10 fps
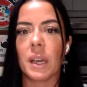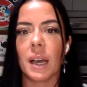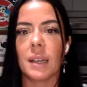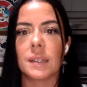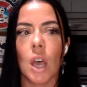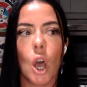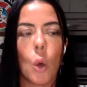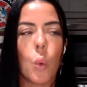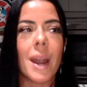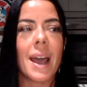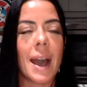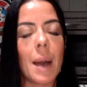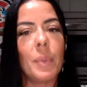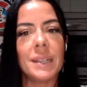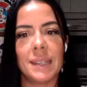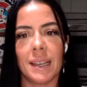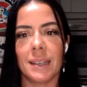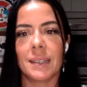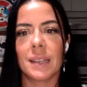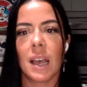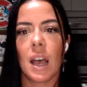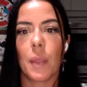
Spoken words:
because what happens is